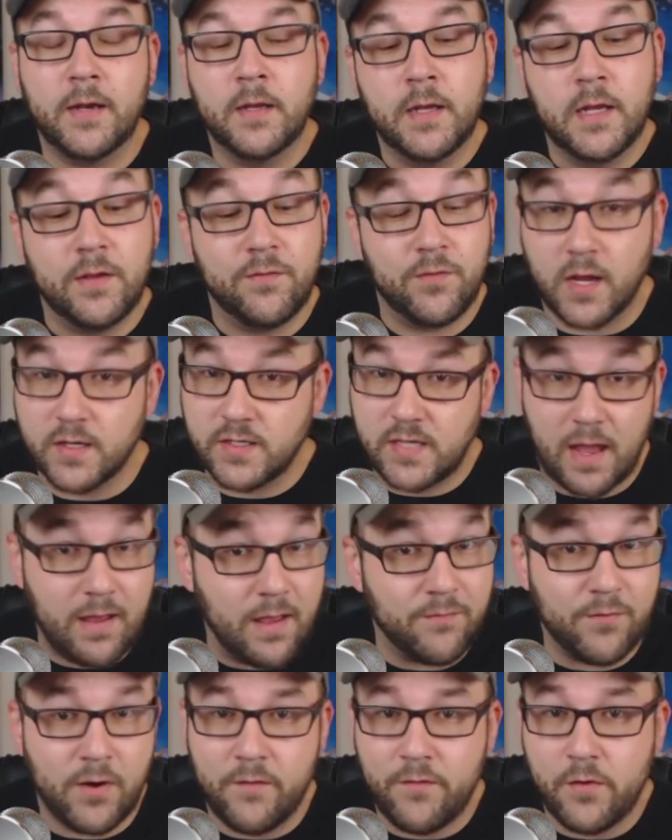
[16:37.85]
If you guys
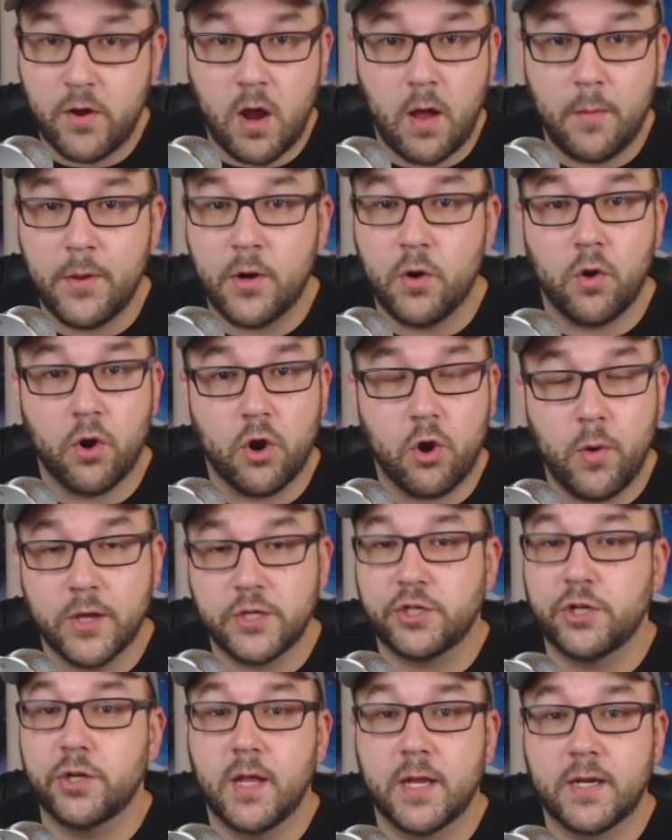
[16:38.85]
ever have a comment or a
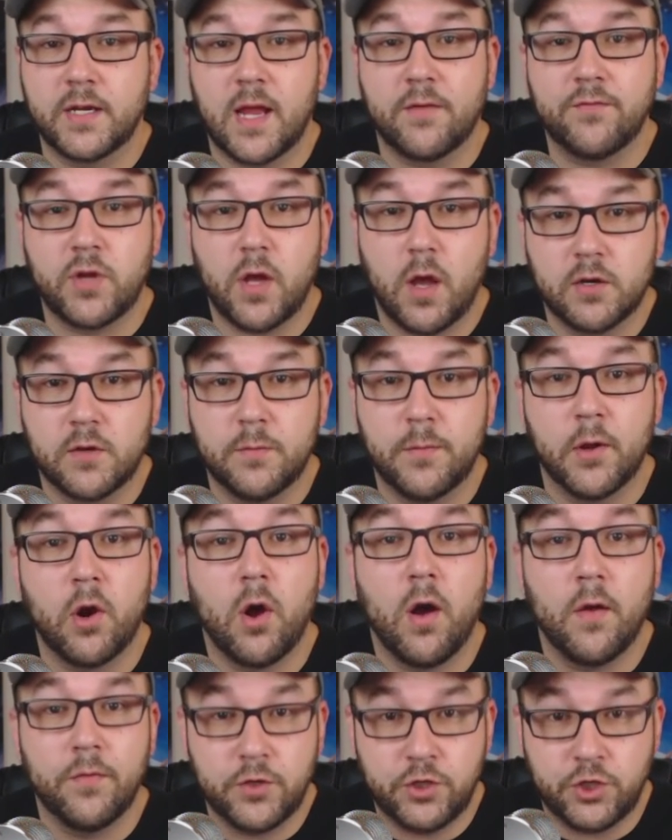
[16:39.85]
question you'd like to have talked about
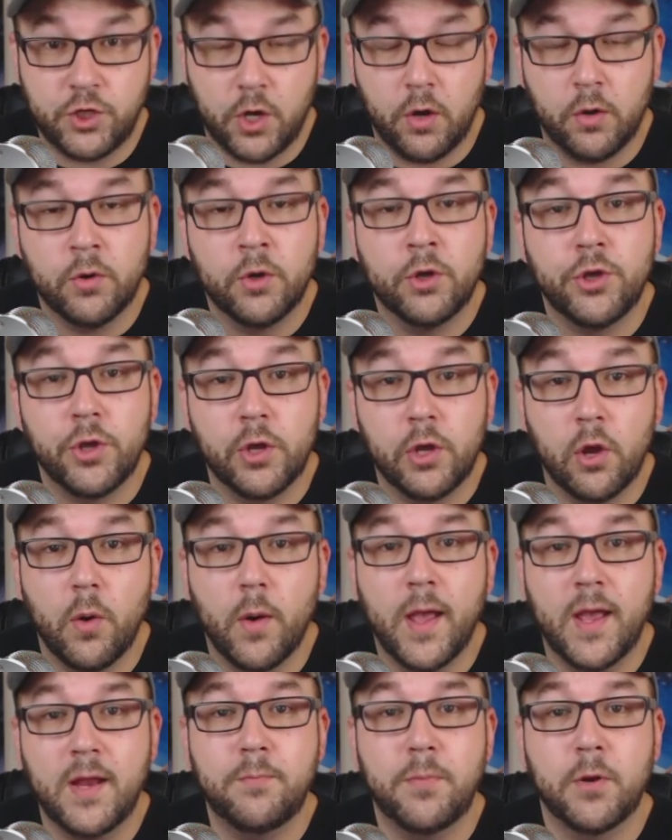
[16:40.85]
on the show, you can go
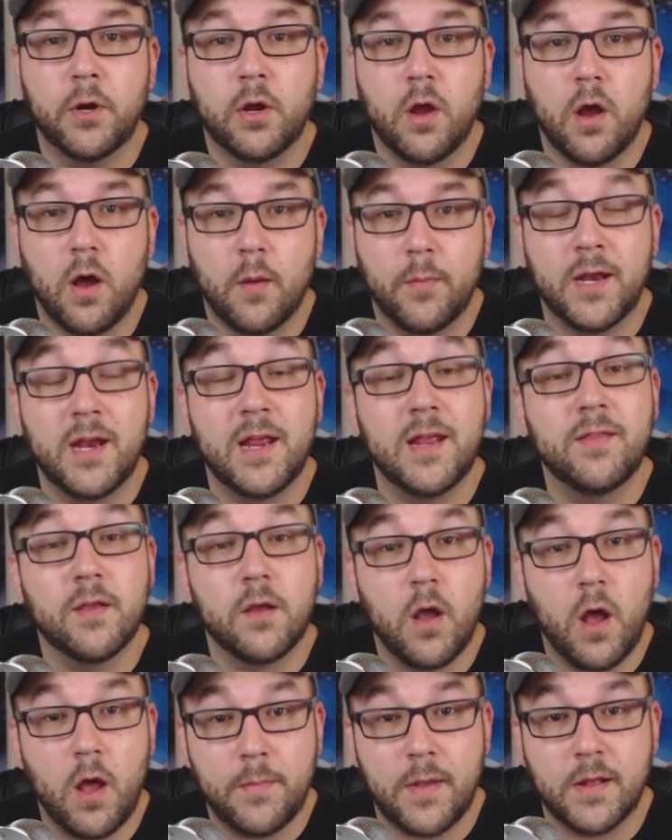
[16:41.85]
ahead and put a comment in the
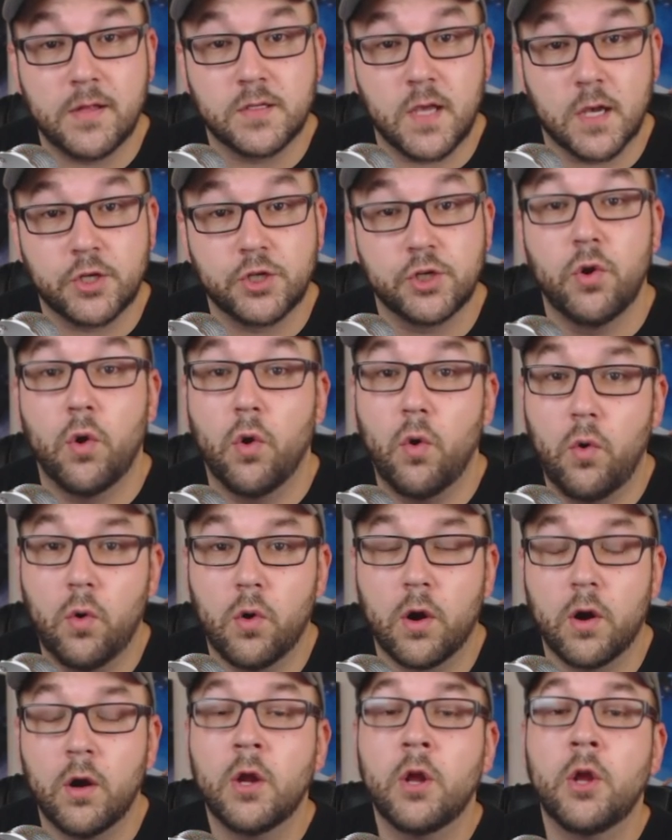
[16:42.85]
comment section,
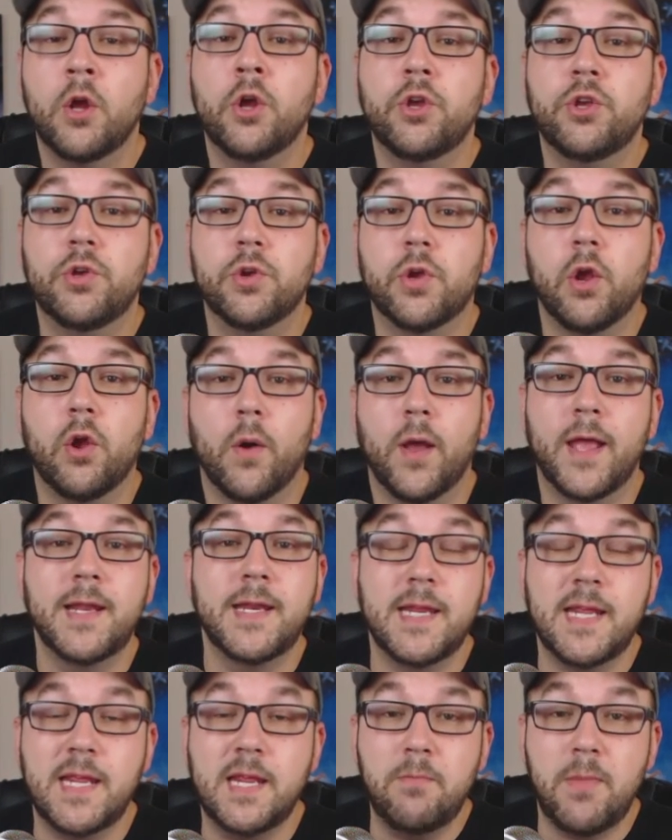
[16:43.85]
or you can go ahead
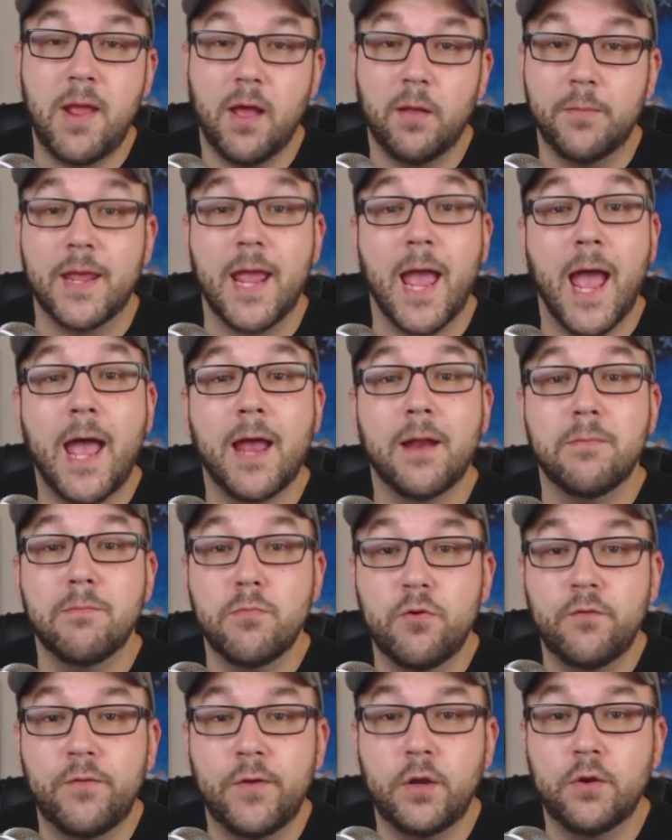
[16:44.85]
and email me at
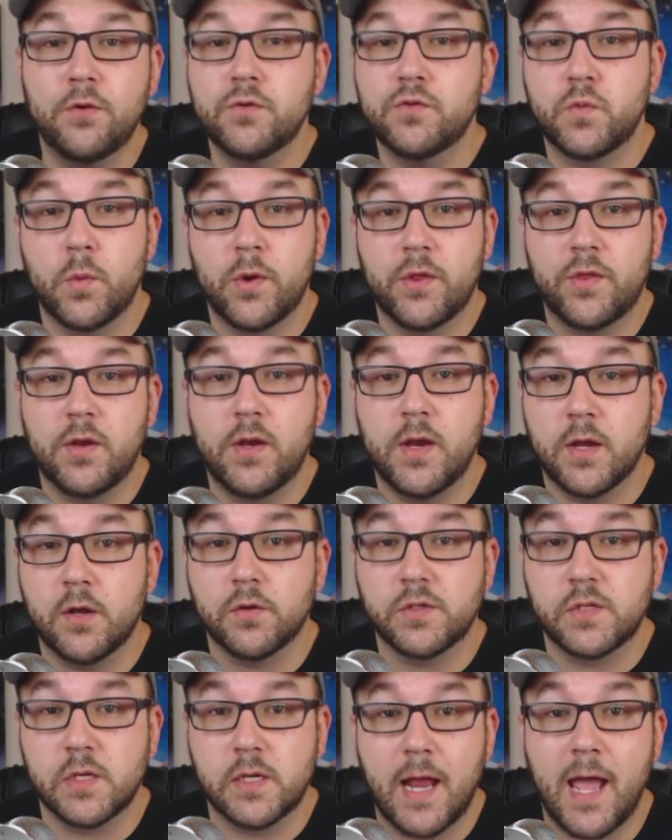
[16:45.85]

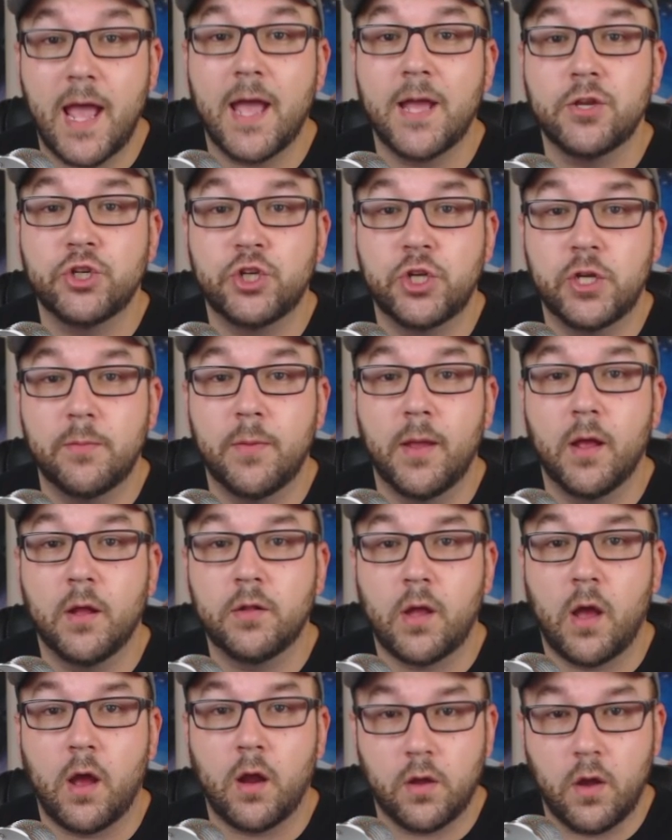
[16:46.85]

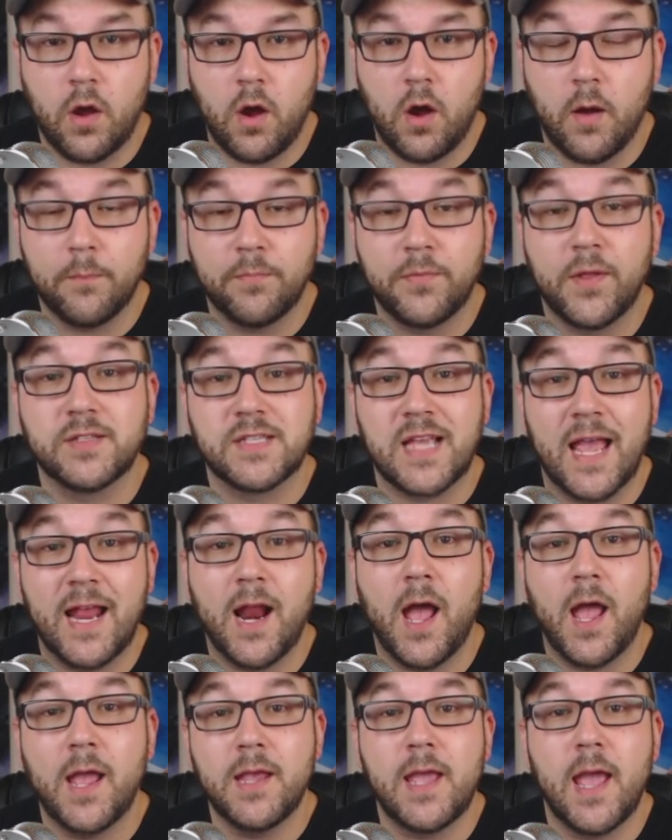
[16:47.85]
movienewswithniklsun@gmail.com. That's
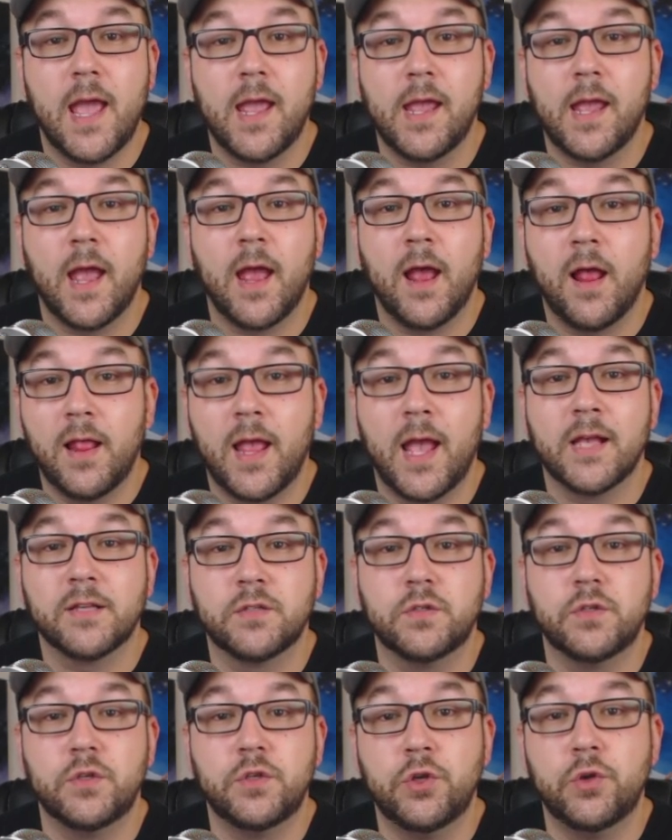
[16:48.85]

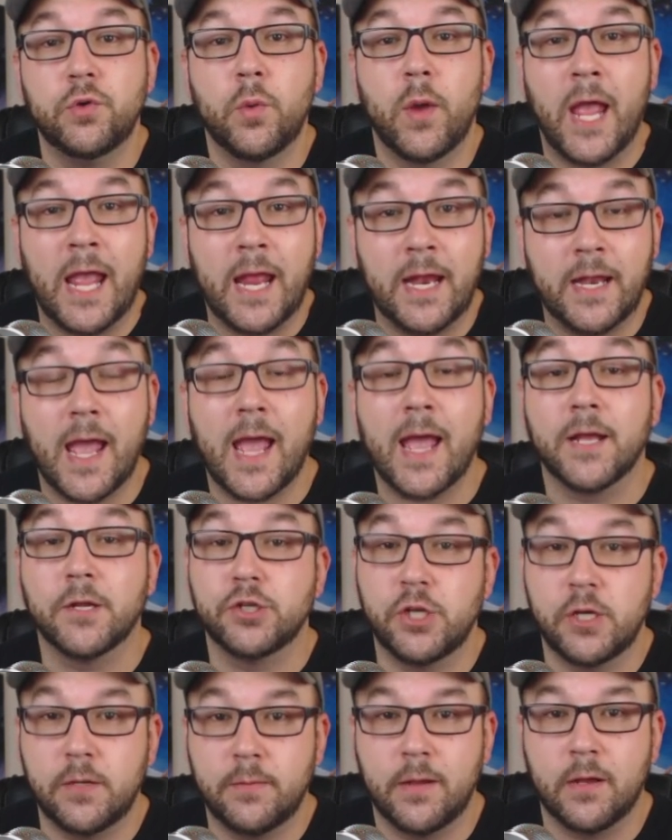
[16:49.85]

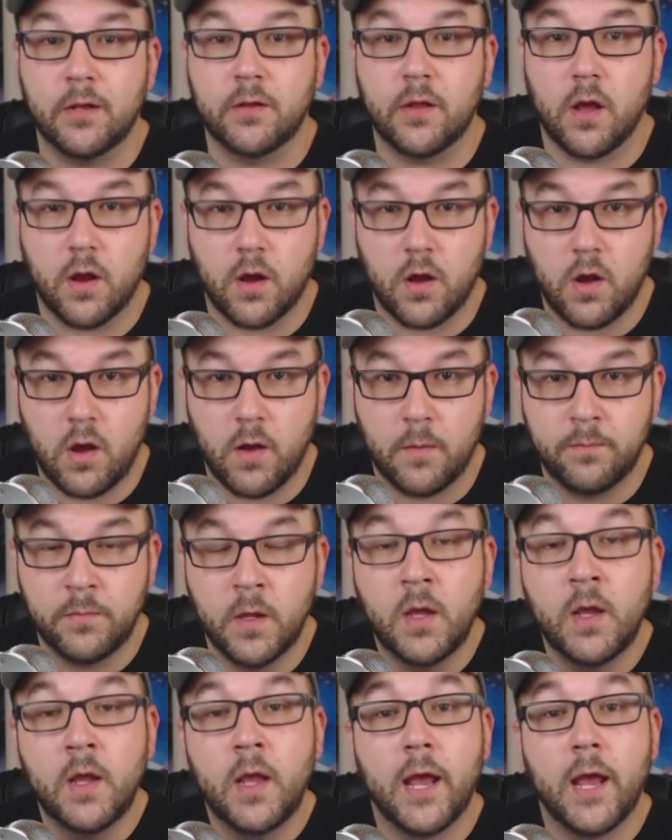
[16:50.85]
NIKLSUN@gmail.com.